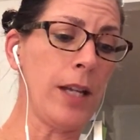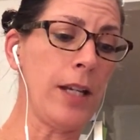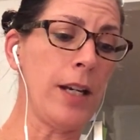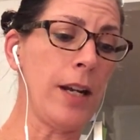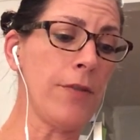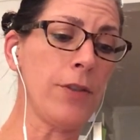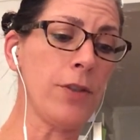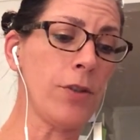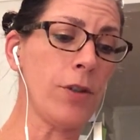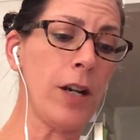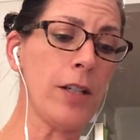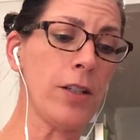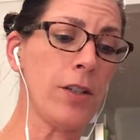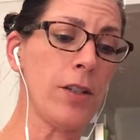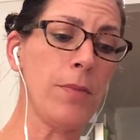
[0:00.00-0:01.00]
and never
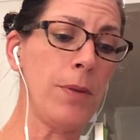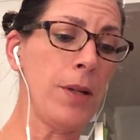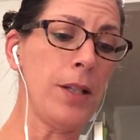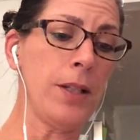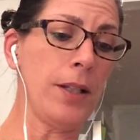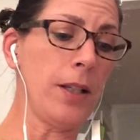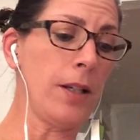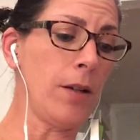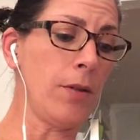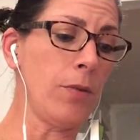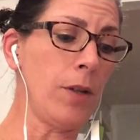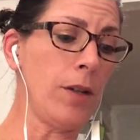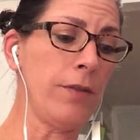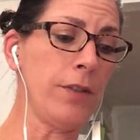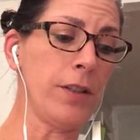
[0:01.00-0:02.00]
scratched the peeling on
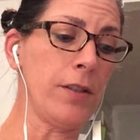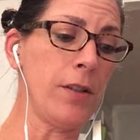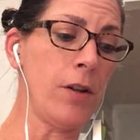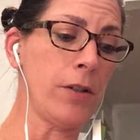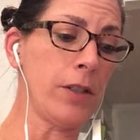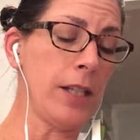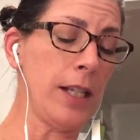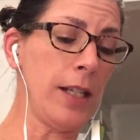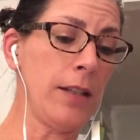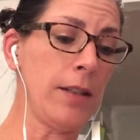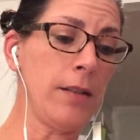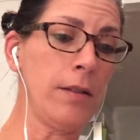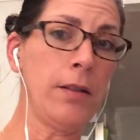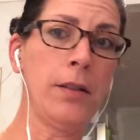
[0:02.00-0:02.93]
one of his long teeth.